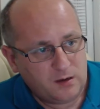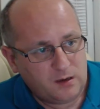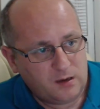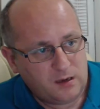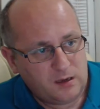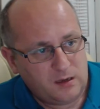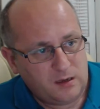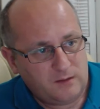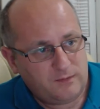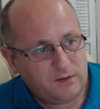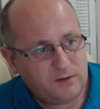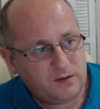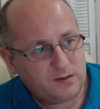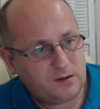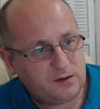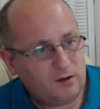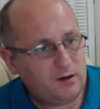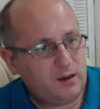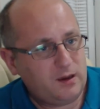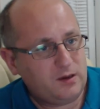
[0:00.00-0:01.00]
If this
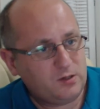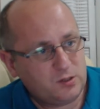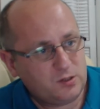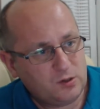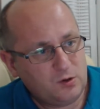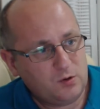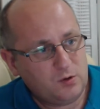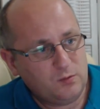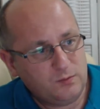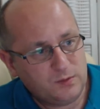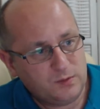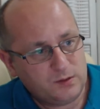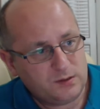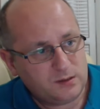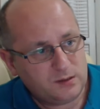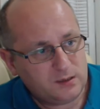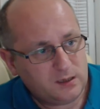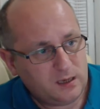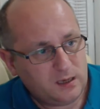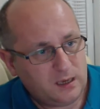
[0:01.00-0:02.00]
guy assumes
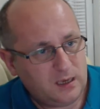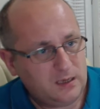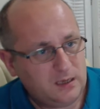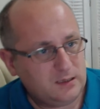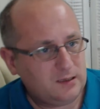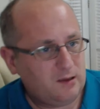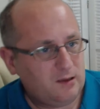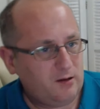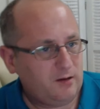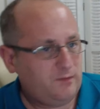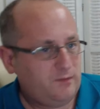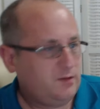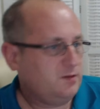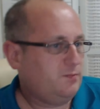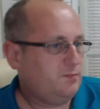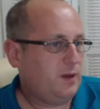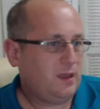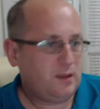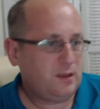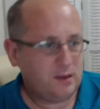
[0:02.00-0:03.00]
his life is
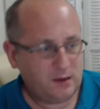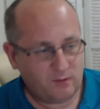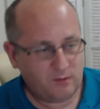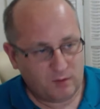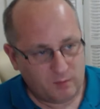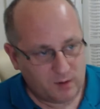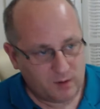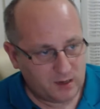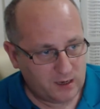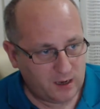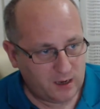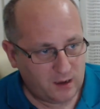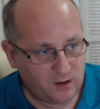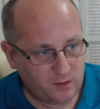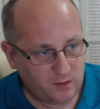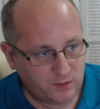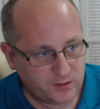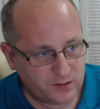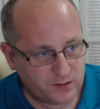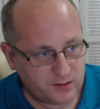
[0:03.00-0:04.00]
better than everybody
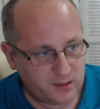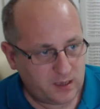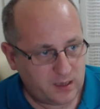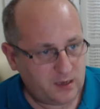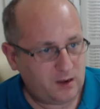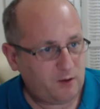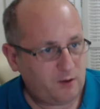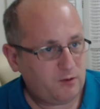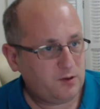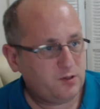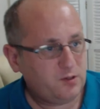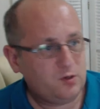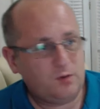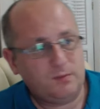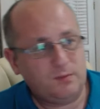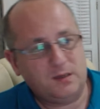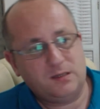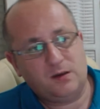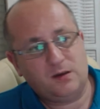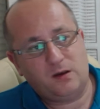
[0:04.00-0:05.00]
else, then I would
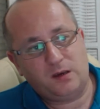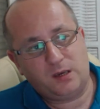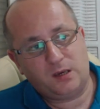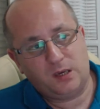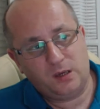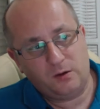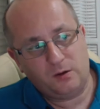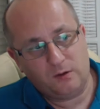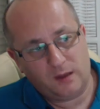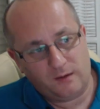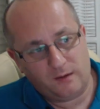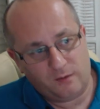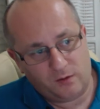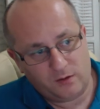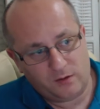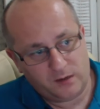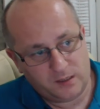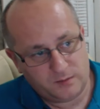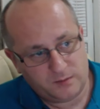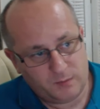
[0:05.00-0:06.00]
assume his IQ
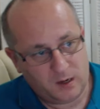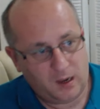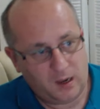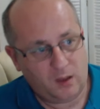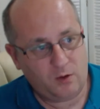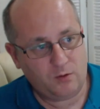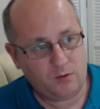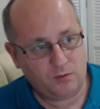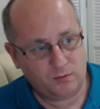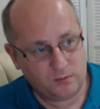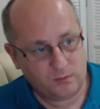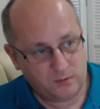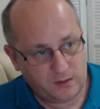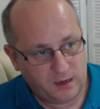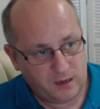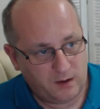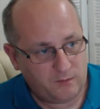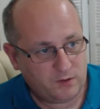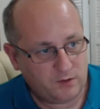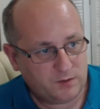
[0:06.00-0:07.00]
level is below
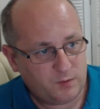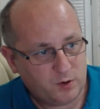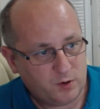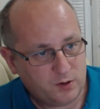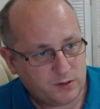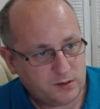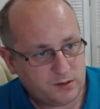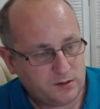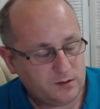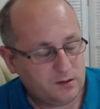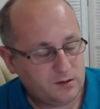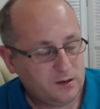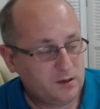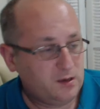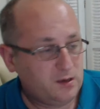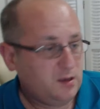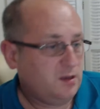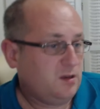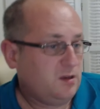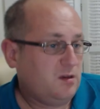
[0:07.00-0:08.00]
the average person.
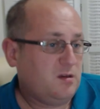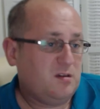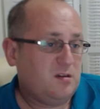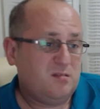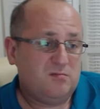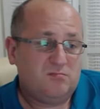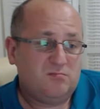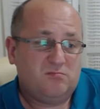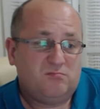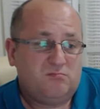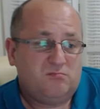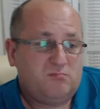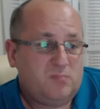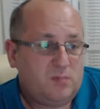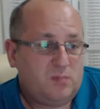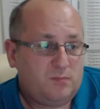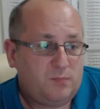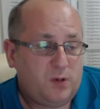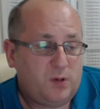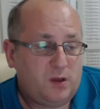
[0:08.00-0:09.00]

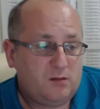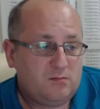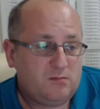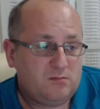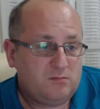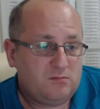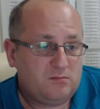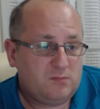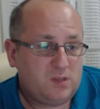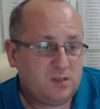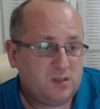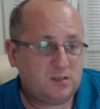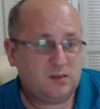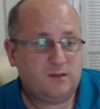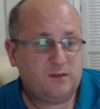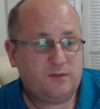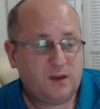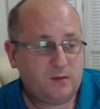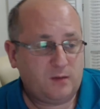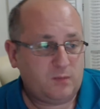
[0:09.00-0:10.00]
But does it
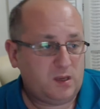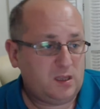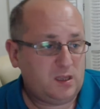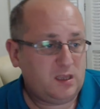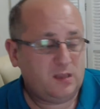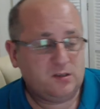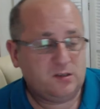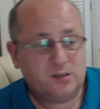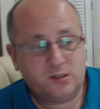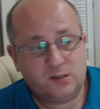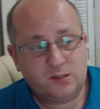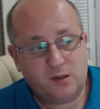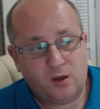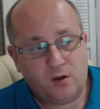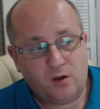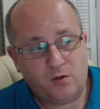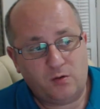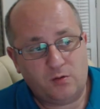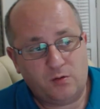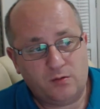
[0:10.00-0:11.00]
affect me? The answer is
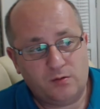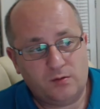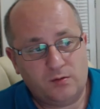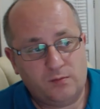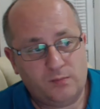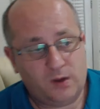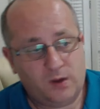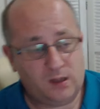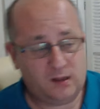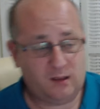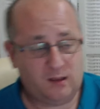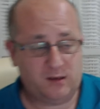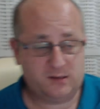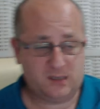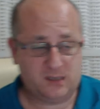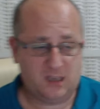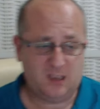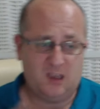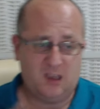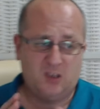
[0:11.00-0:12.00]
no. But like I
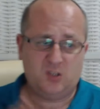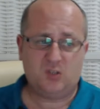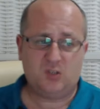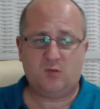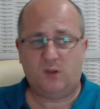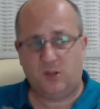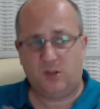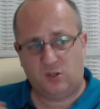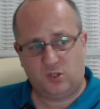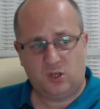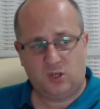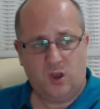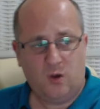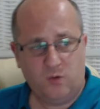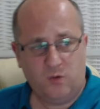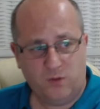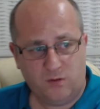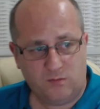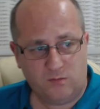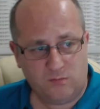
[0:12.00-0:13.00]
say, I just wanted to
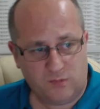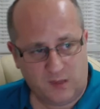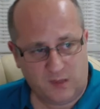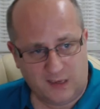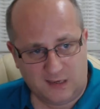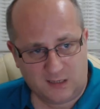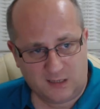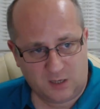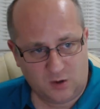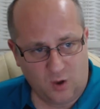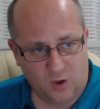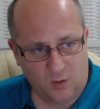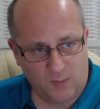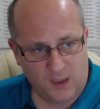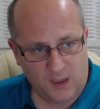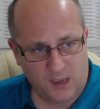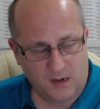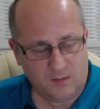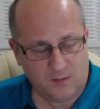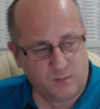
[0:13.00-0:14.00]
show this
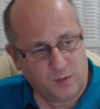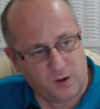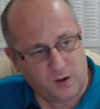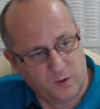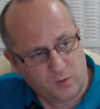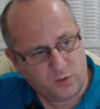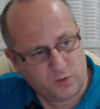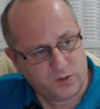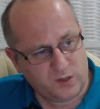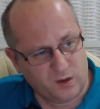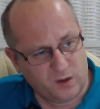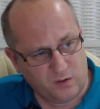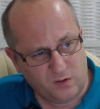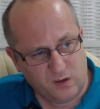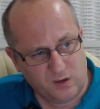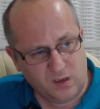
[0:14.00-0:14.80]
comment, but also